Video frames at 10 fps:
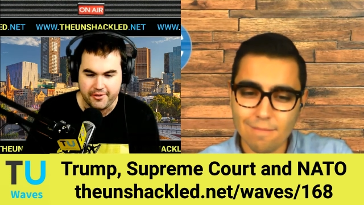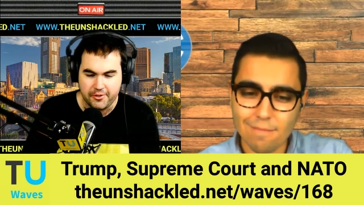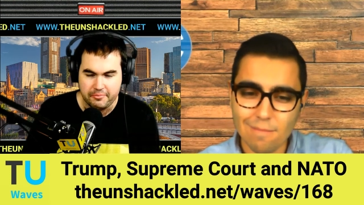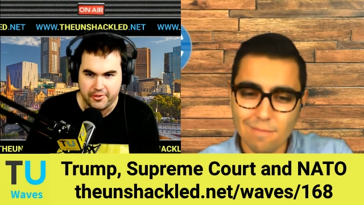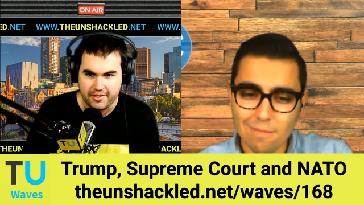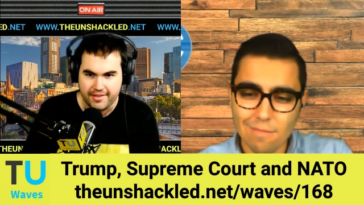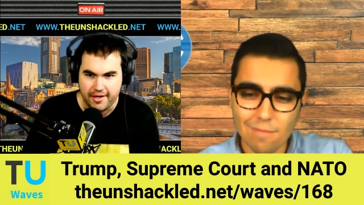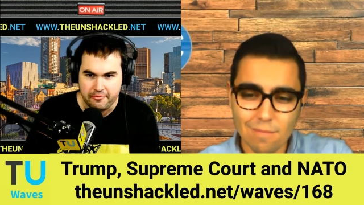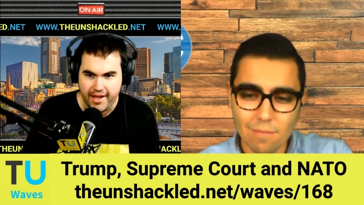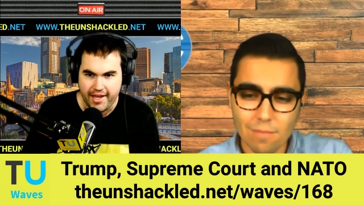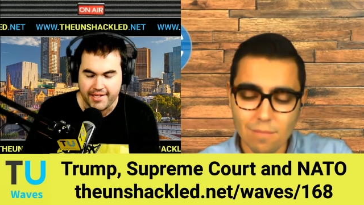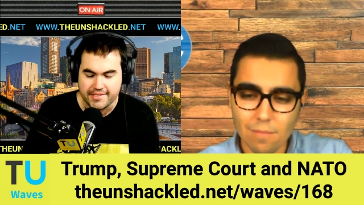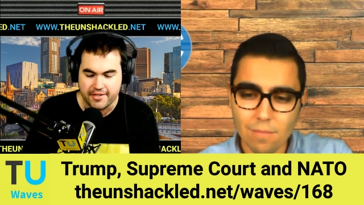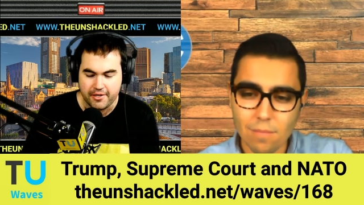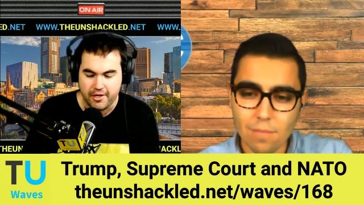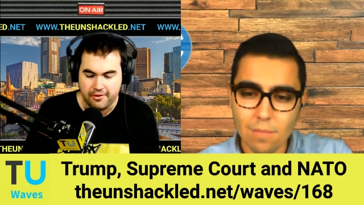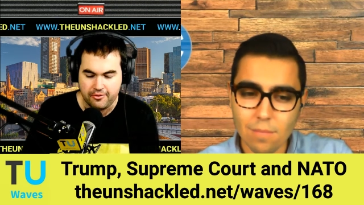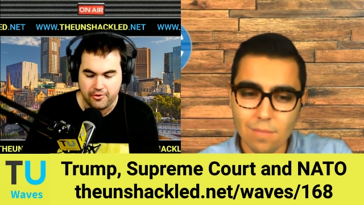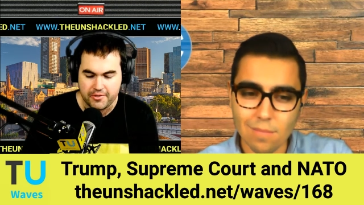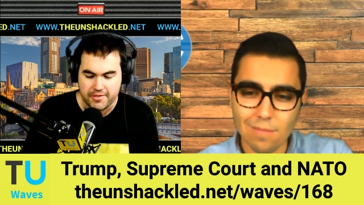Speaker 1: put it that way. So I
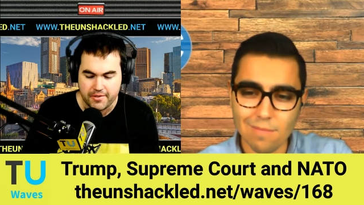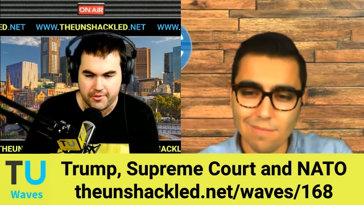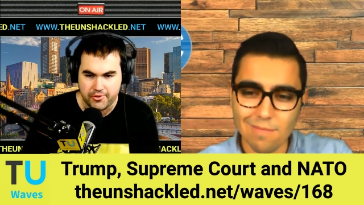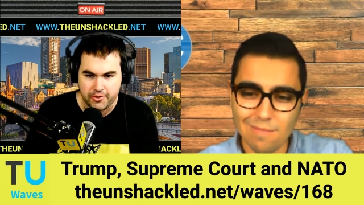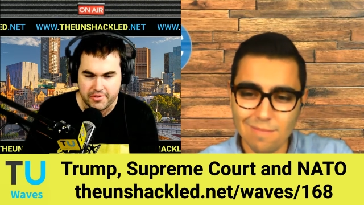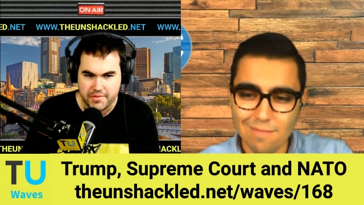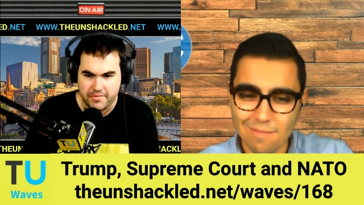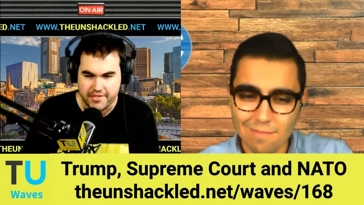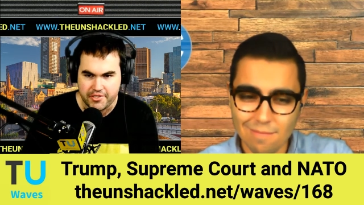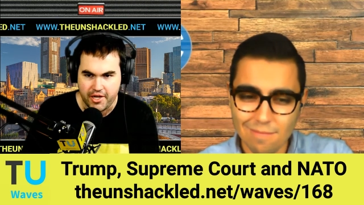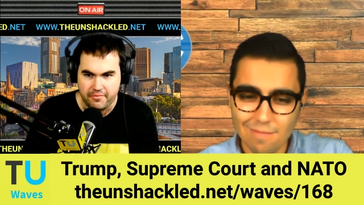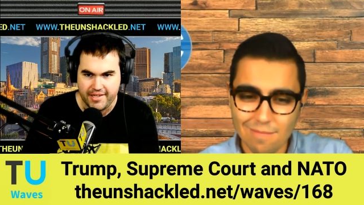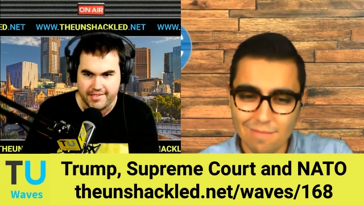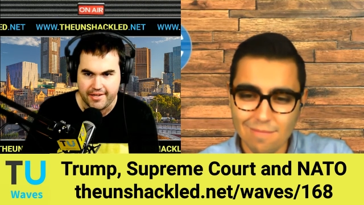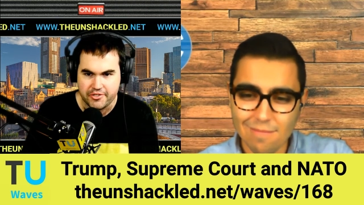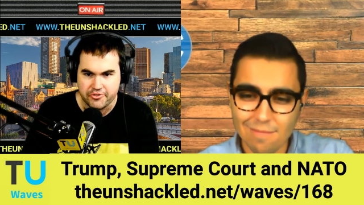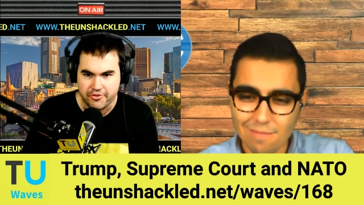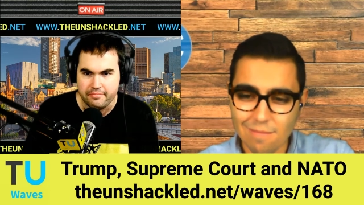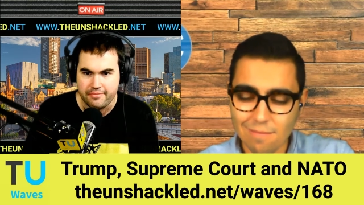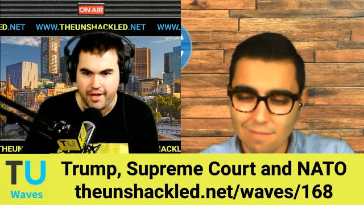thought it, thought it was about time we did a
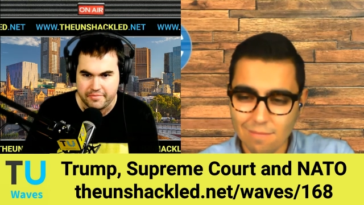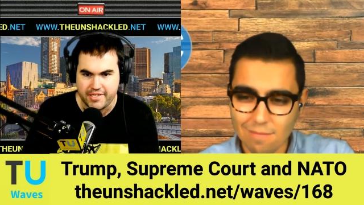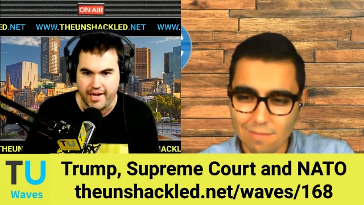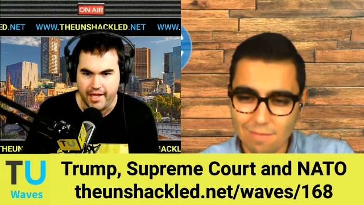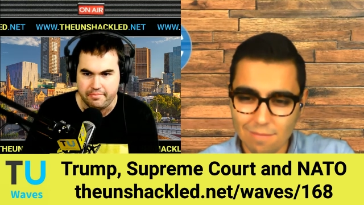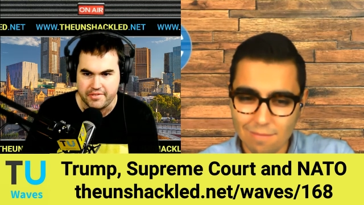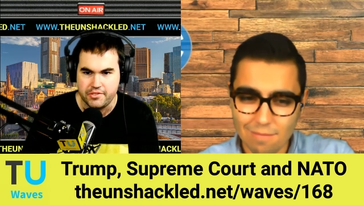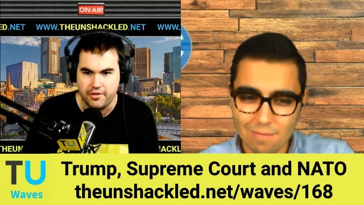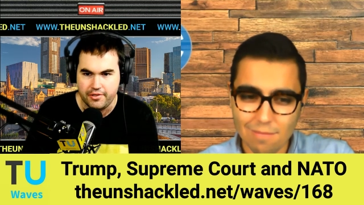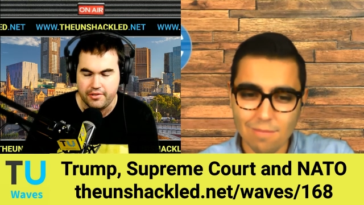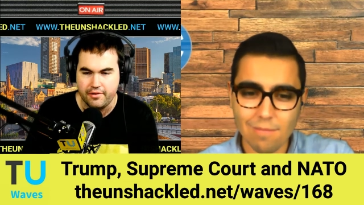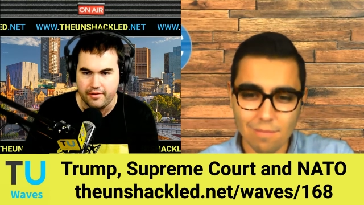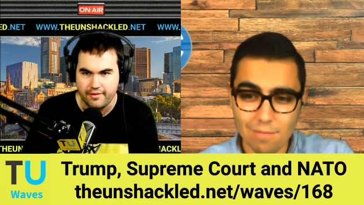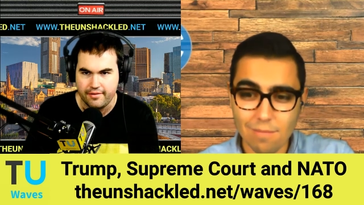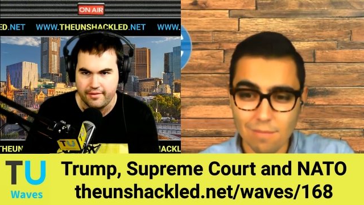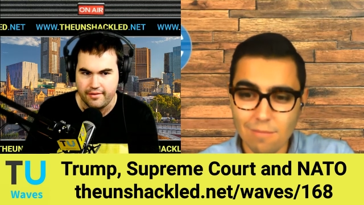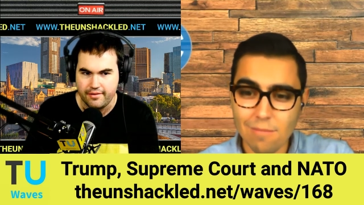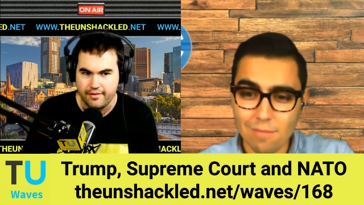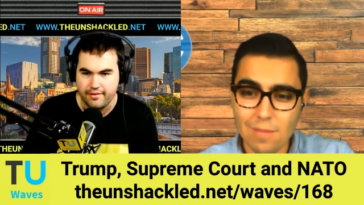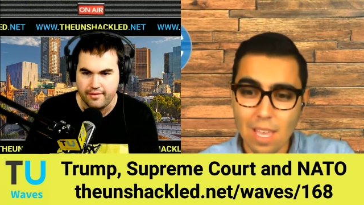Trump update episode.
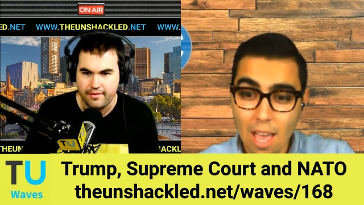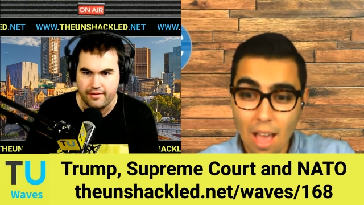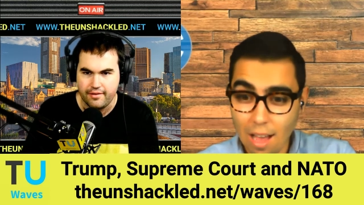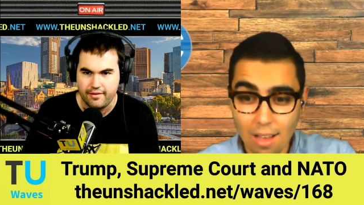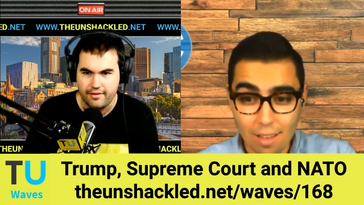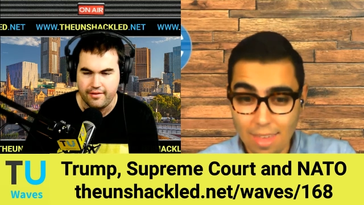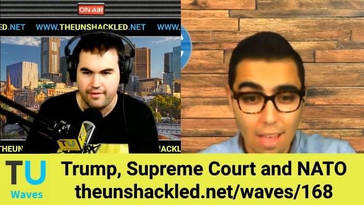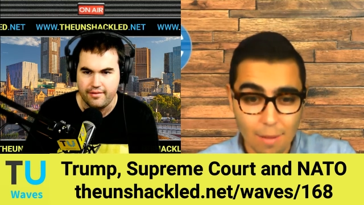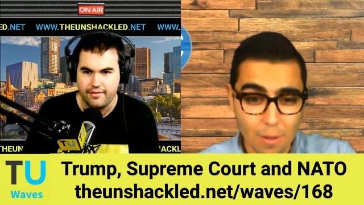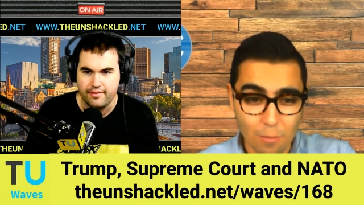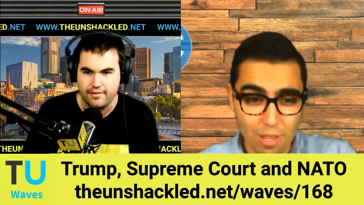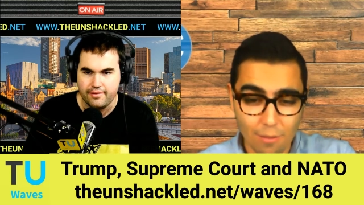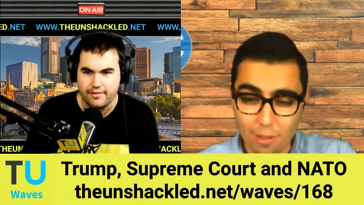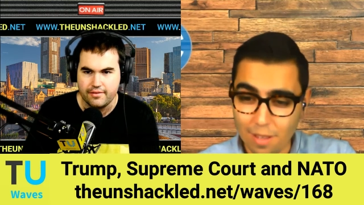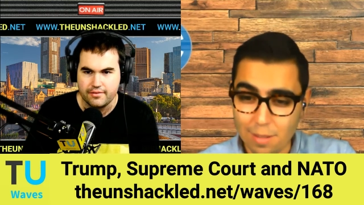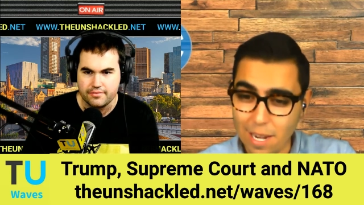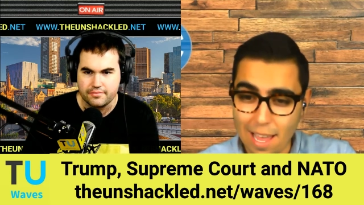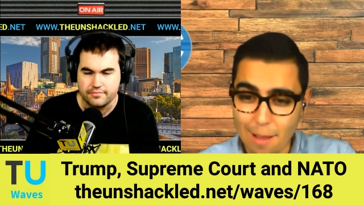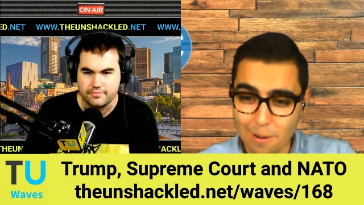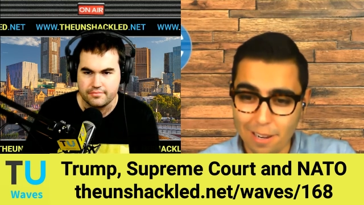
Speaker 2: Uh, yeah, I mean, with everything that's been
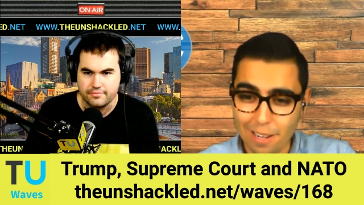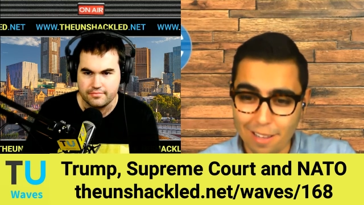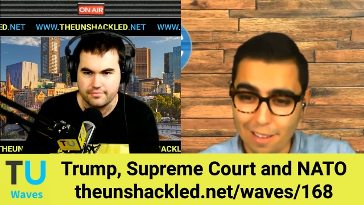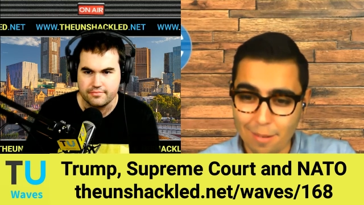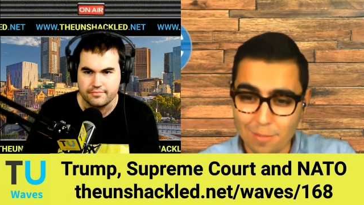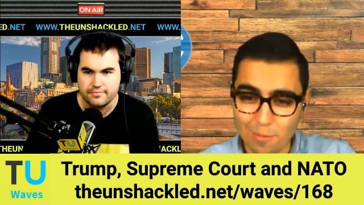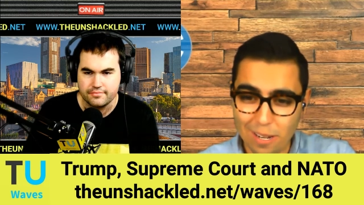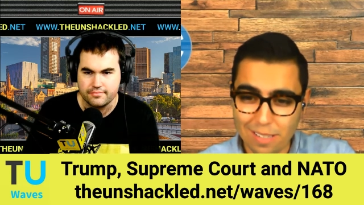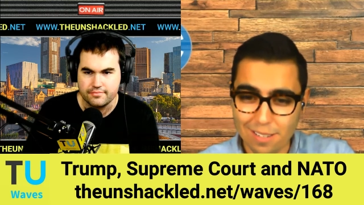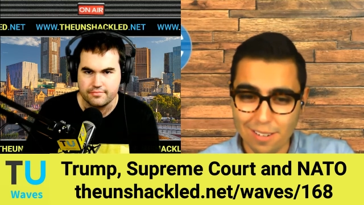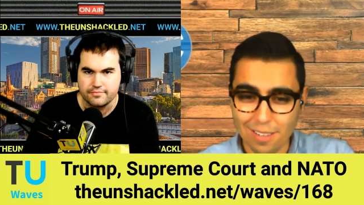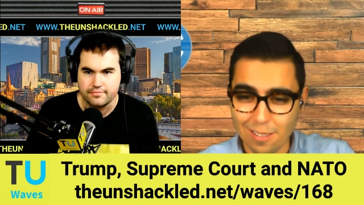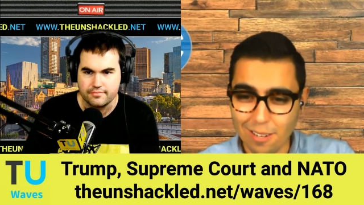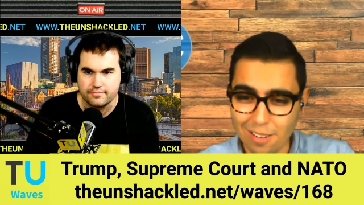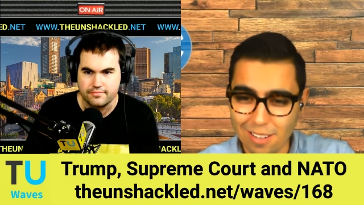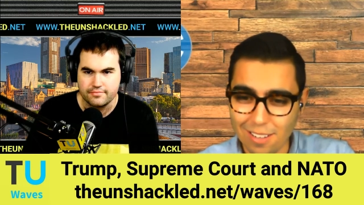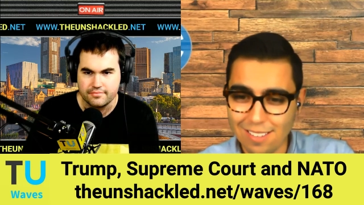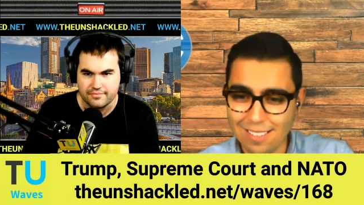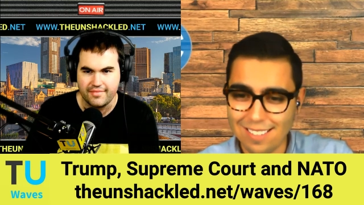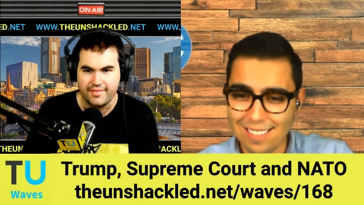happening, I, am surprised it took this long.
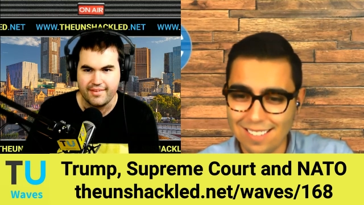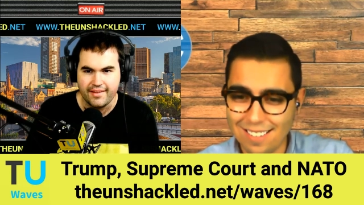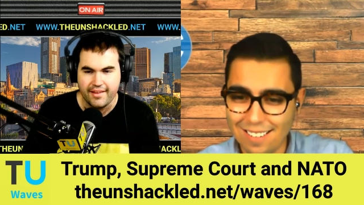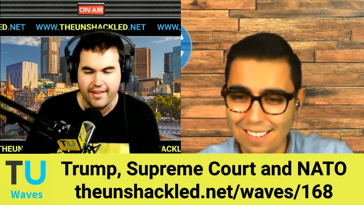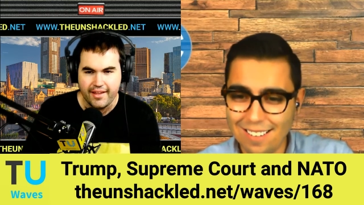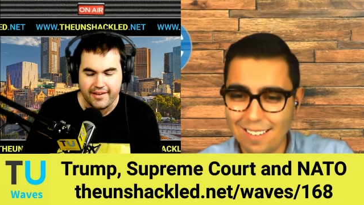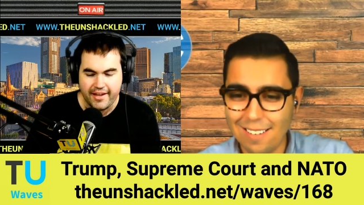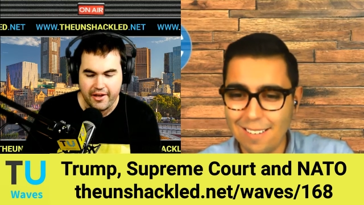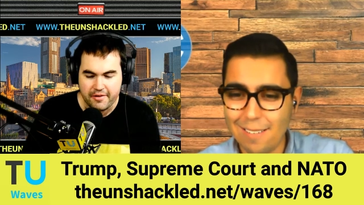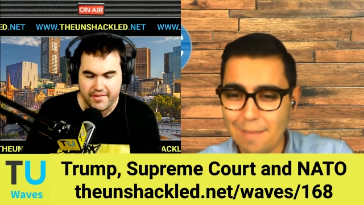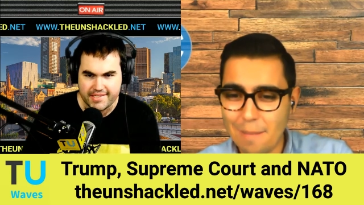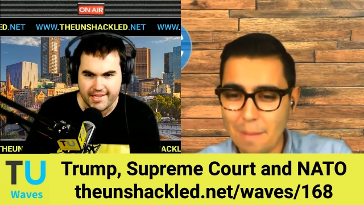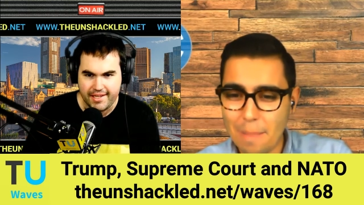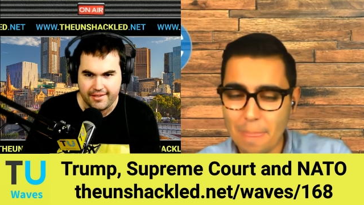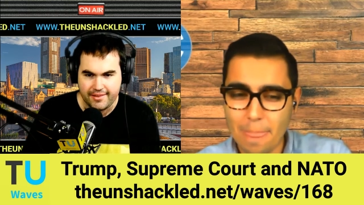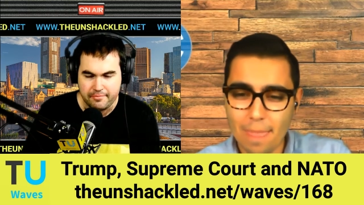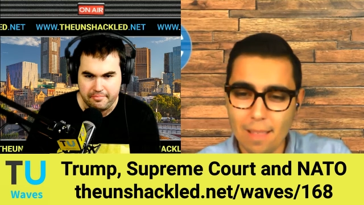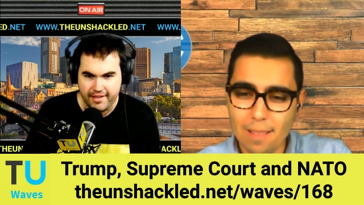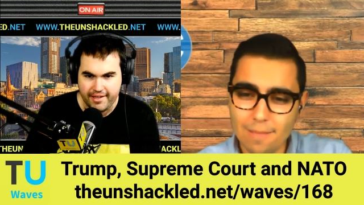
Speaker 1: Now, obviously, the, the big